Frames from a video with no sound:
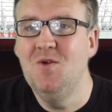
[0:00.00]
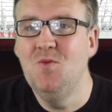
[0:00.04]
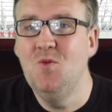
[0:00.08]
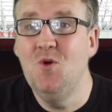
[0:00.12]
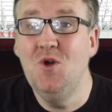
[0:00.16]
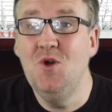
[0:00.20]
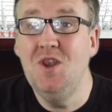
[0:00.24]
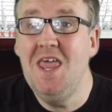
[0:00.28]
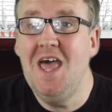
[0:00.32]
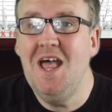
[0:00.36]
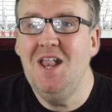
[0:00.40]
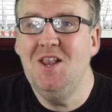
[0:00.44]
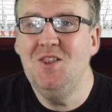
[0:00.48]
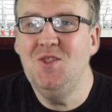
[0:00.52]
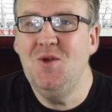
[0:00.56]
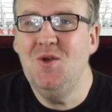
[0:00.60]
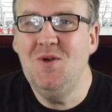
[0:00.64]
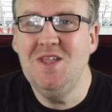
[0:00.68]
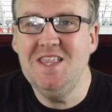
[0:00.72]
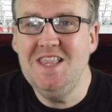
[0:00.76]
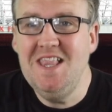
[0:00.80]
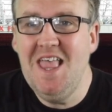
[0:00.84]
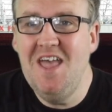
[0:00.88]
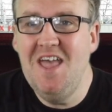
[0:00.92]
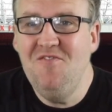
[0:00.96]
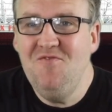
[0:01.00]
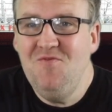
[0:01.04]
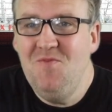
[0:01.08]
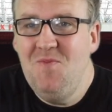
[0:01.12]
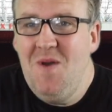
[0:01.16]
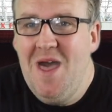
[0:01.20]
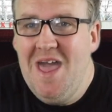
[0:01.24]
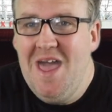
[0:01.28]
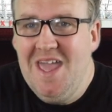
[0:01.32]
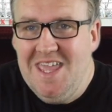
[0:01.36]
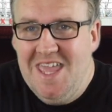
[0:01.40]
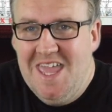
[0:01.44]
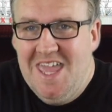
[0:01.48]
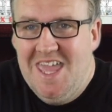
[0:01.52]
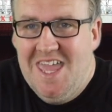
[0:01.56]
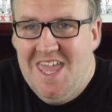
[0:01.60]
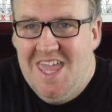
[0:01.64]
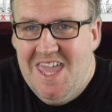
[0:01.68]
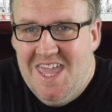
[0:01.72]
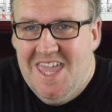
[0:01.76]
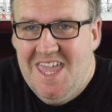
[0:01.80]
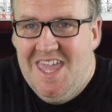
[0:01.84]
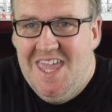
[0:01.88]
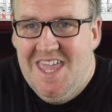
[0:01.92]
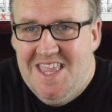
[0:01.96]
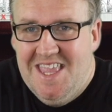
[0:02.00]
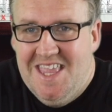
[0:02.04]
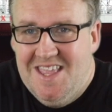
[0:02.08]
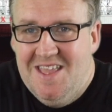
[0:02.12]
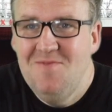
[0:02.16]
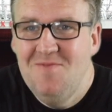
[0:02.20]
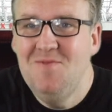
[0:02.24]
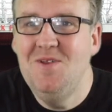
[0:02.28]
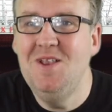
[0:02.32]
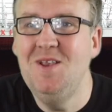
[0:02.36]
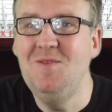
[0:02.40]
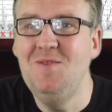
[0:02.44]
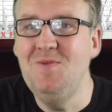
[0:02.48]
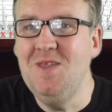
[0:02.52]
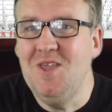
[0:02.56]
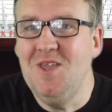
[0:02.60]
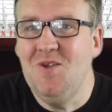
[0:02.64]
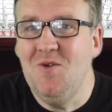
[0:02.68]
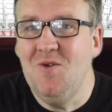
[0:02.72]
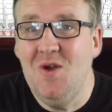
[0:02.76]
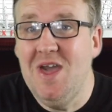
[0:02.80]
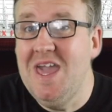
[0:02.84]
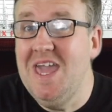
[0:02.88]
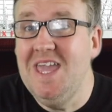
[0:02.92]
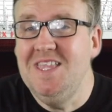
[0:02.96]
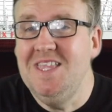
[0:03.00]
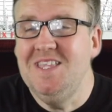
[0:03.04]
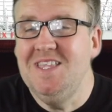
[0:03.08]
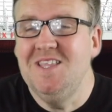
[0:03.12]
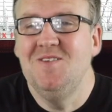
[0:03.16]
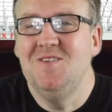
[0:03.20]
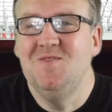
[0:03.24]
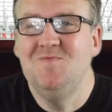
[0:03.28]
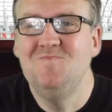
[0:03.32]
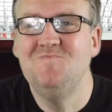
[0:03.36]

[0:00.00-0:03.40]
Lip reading: Ronaldo at left back will be great.